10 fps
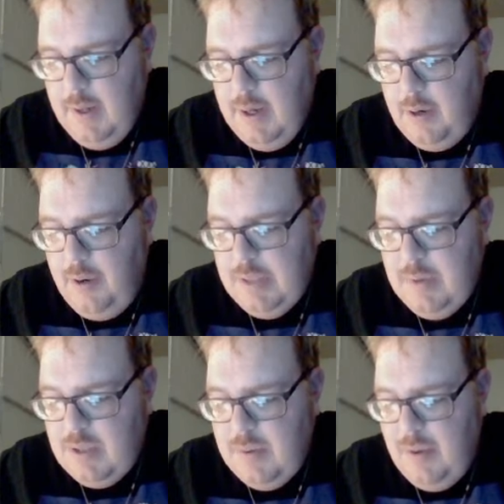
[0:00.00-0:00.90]
Of course,
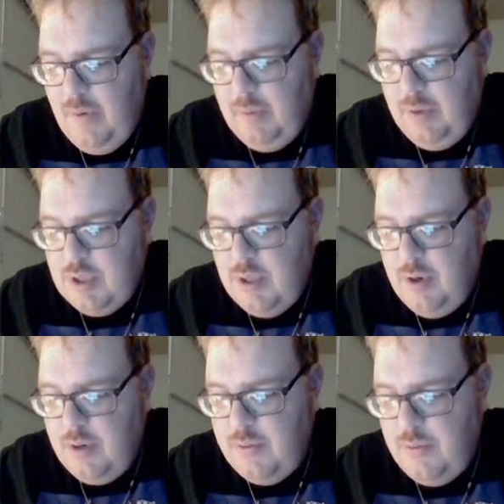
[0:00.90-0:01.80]
mentioned about the
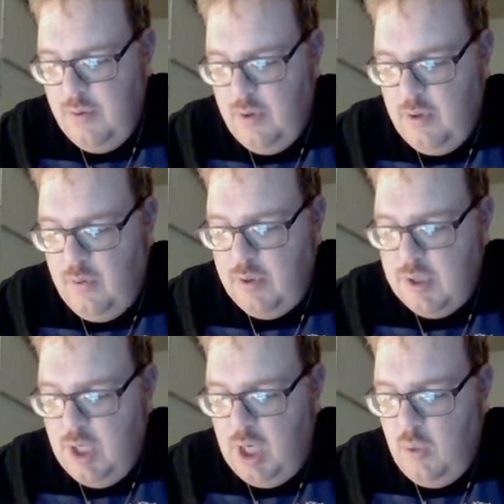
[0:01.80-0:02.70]
revolutionary, those
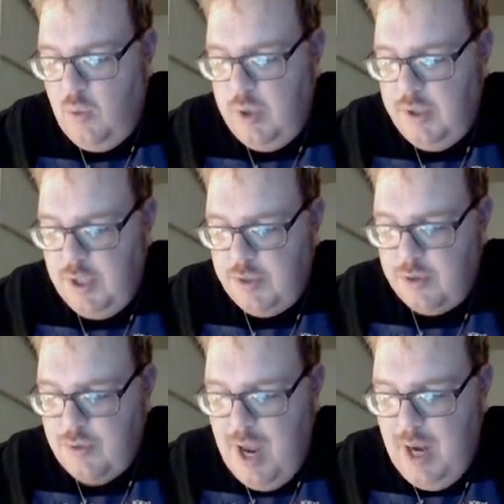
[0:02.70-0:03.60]
declare war on the Celestial
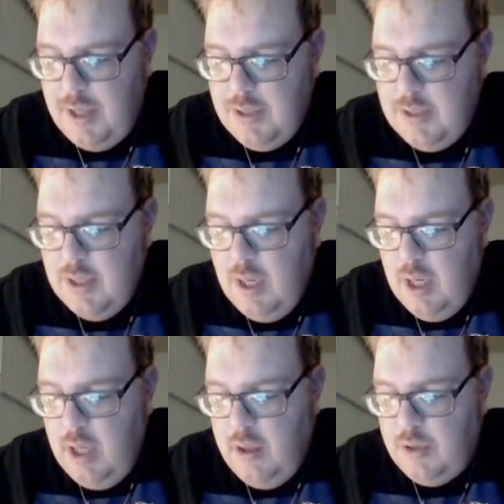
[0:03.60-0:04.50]
Dragons.
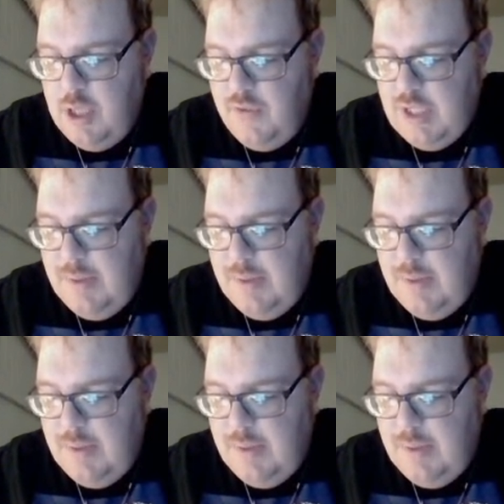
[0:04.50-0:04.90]
Their chief of staff